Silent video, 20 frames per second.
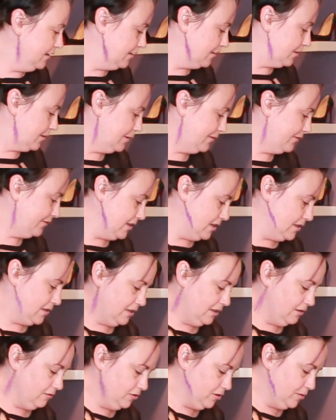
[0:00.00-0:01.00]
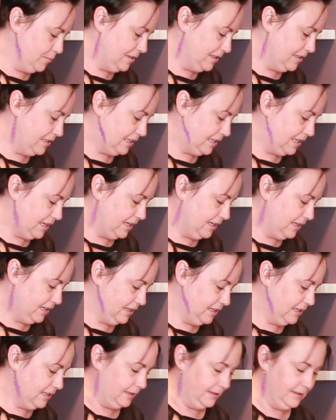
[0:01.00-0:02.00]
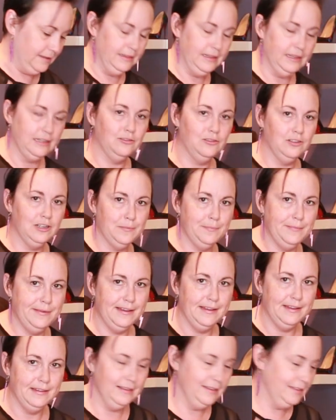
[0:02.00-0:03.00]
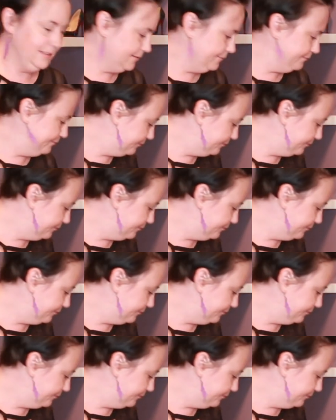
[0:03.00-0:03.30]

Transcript: So I've got the Urban Decay Electric palette.